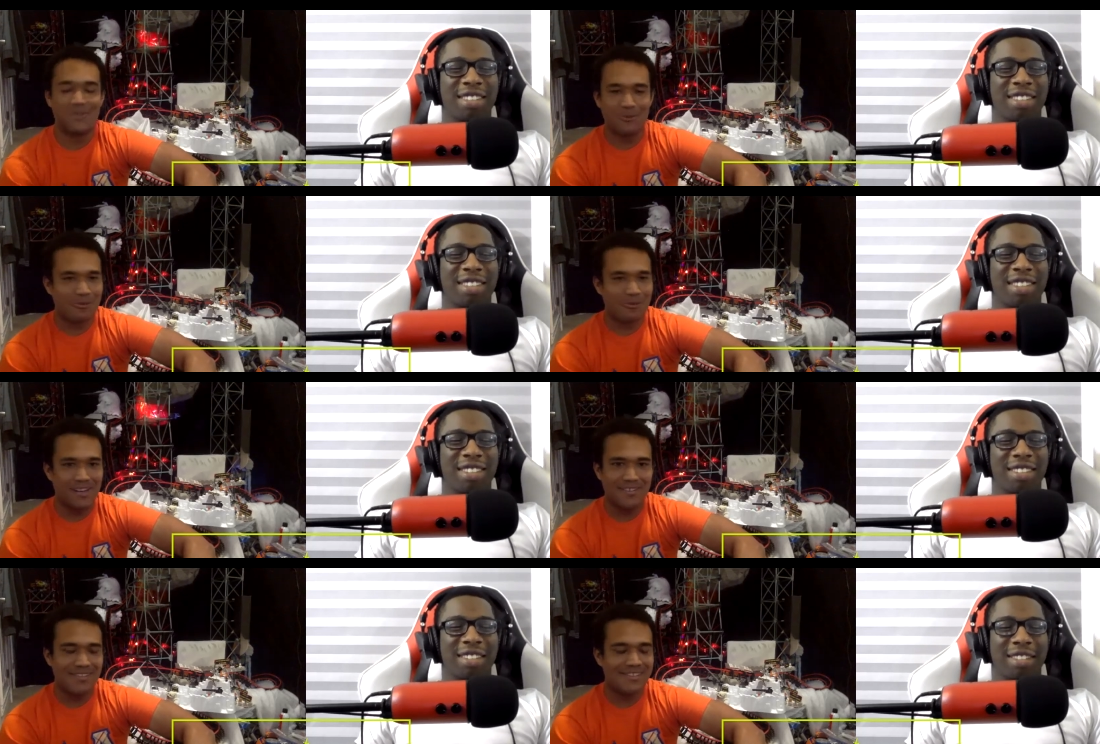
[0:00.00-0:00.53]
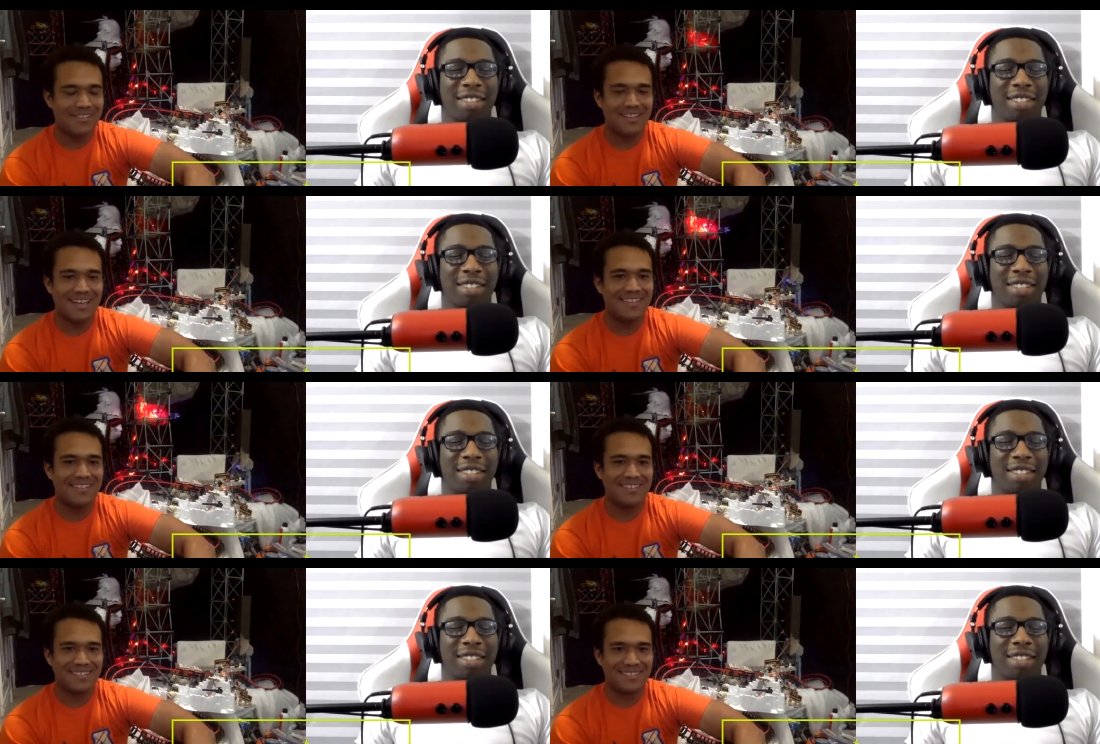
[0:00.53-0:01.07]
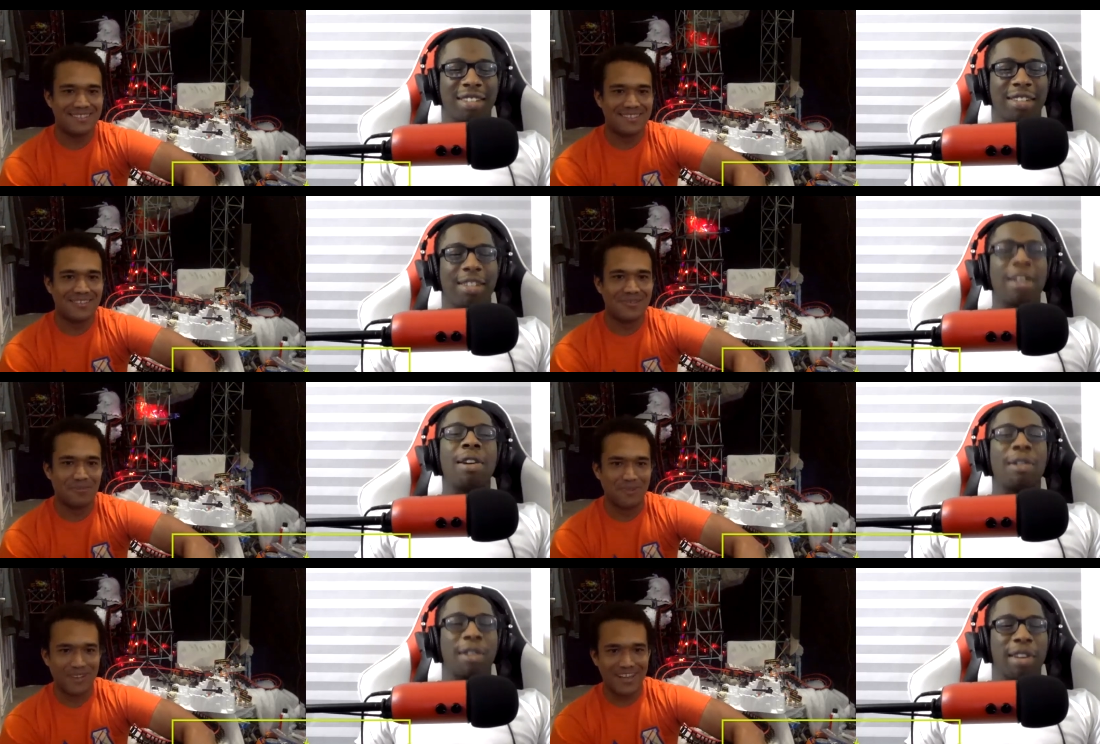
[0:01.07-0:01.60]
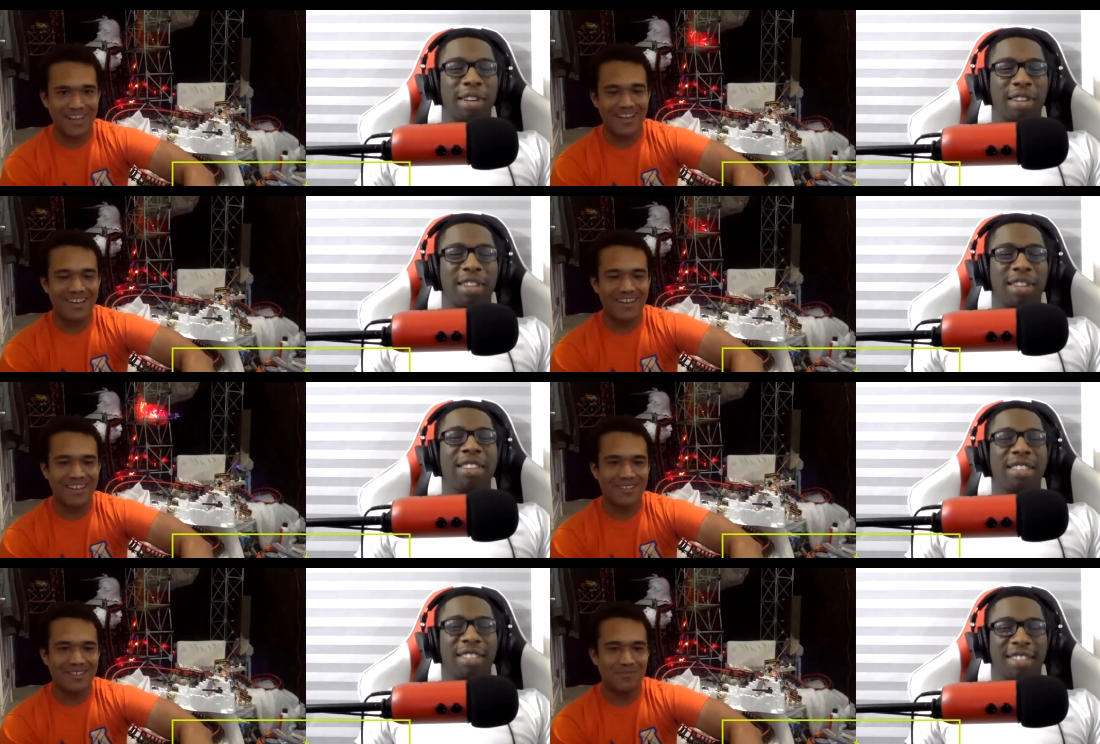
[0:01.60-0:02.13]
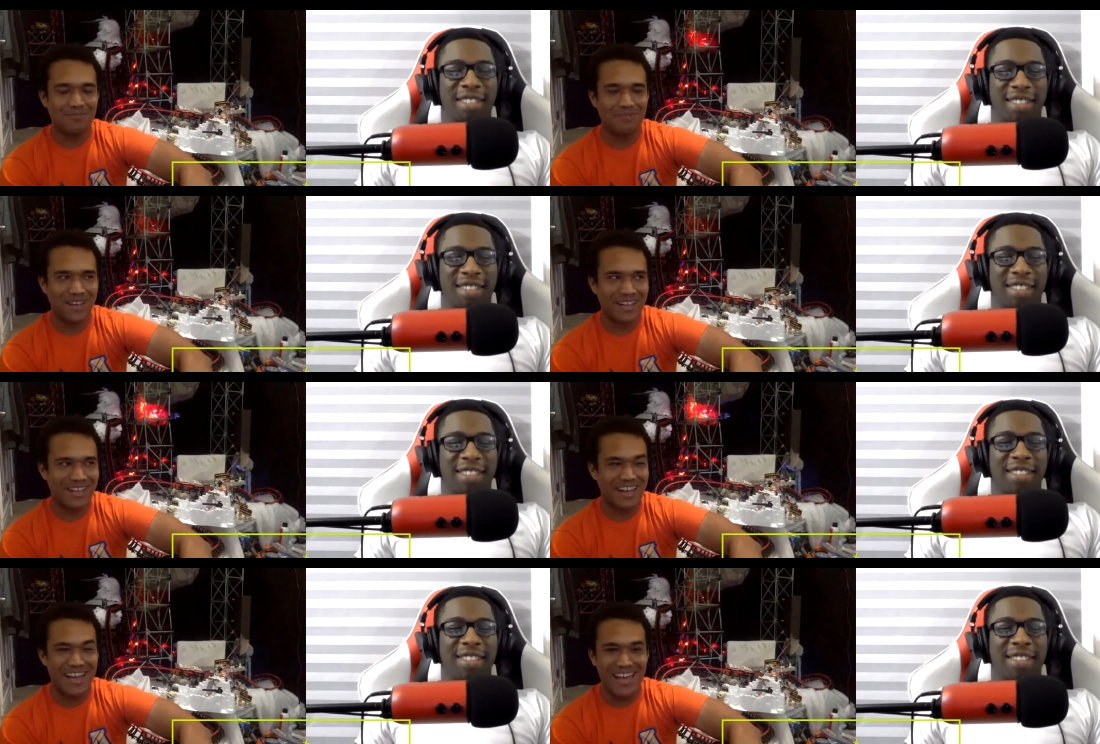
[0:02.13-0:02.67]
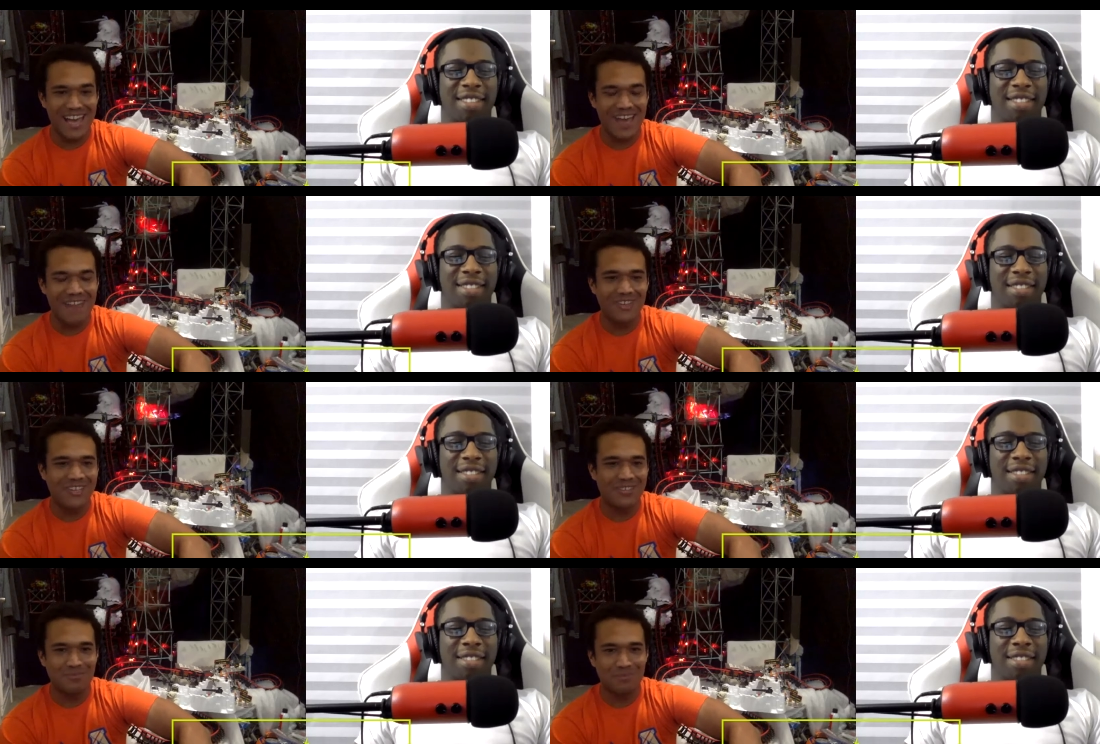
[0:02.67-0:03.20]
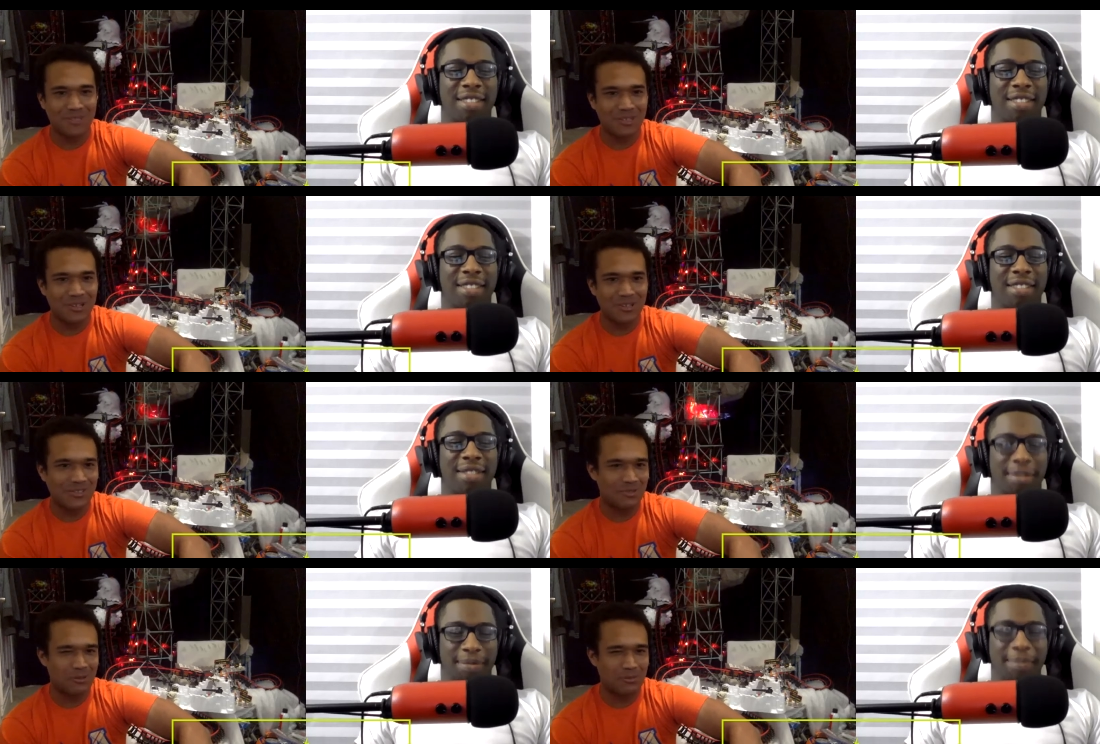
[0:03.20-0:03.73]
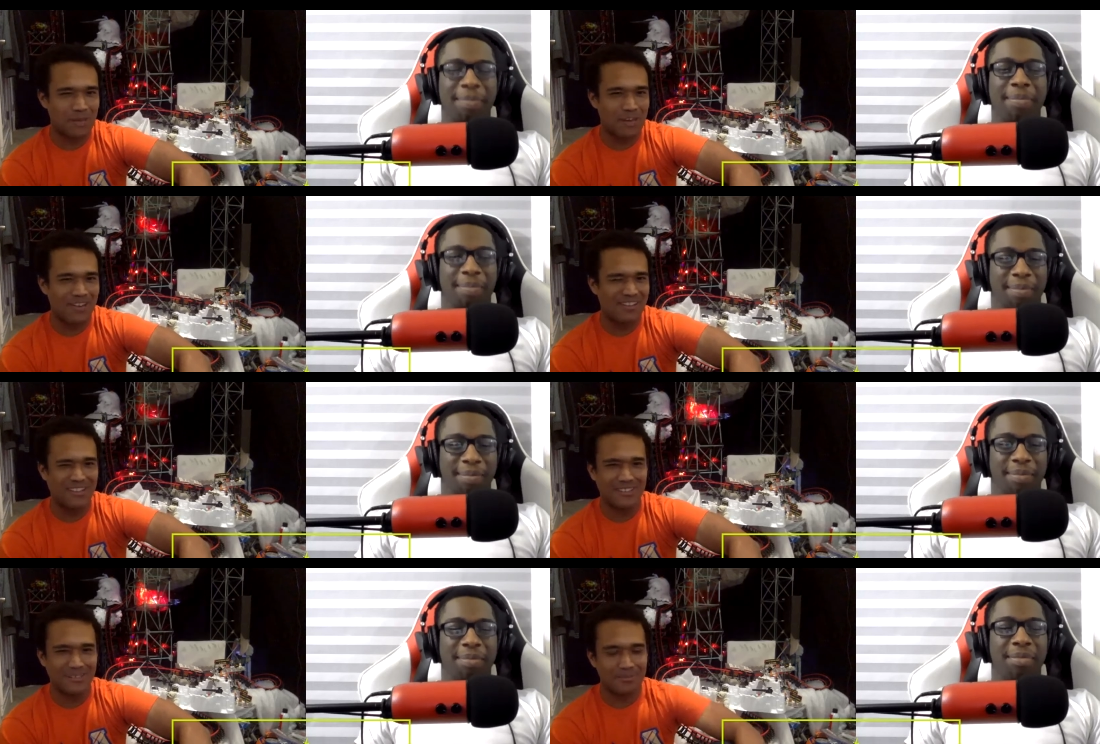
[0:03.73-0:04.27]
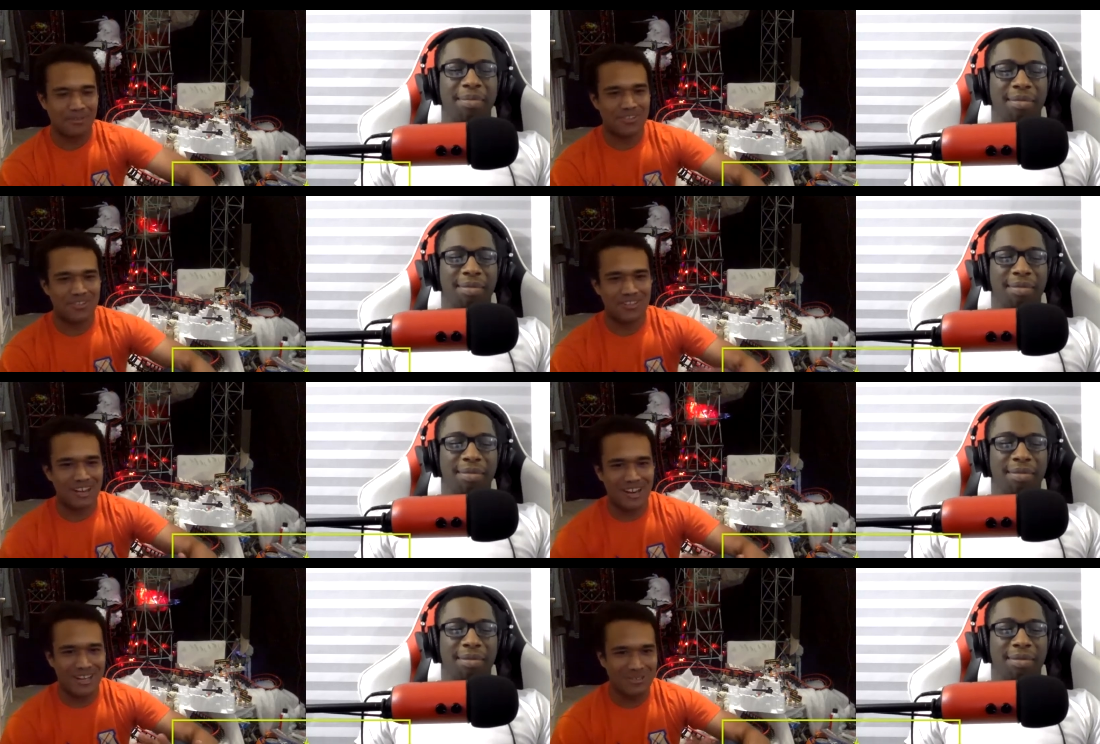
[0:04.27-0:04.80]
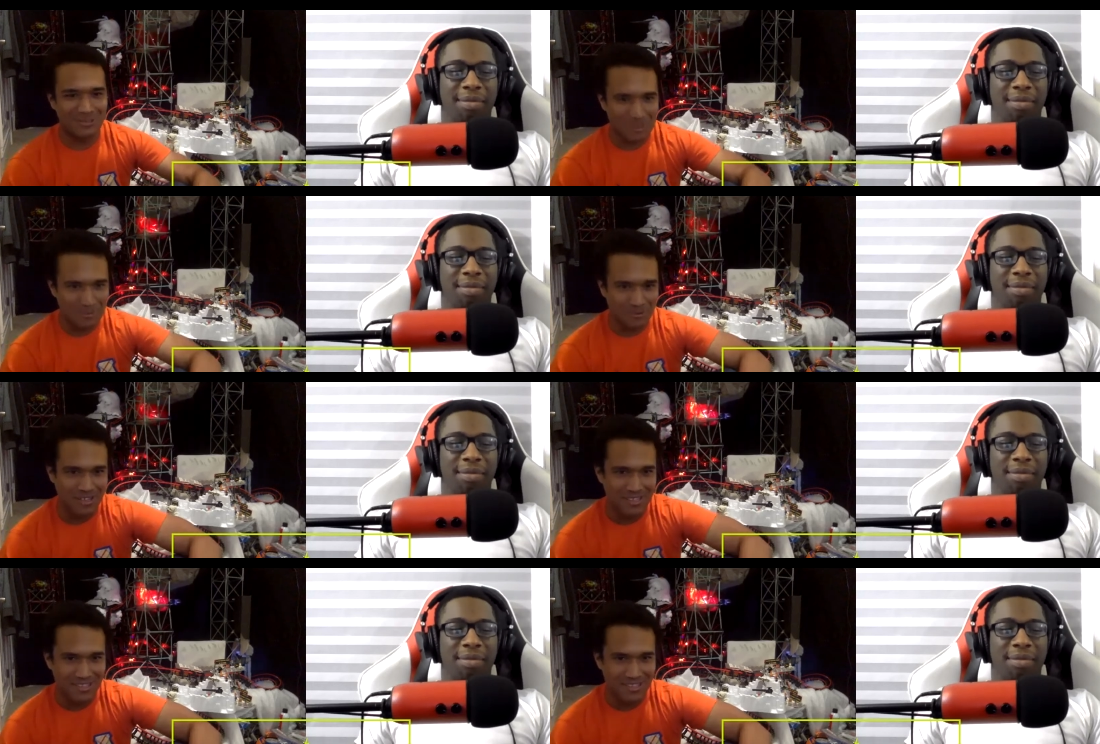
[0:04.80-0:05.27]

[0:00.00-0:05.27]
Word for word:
Speaker 1: watched this last season, okay. but I got H. I, I have HBO, so mm-hmm. apparently mm-hmm. it's supposed to auto upgrade to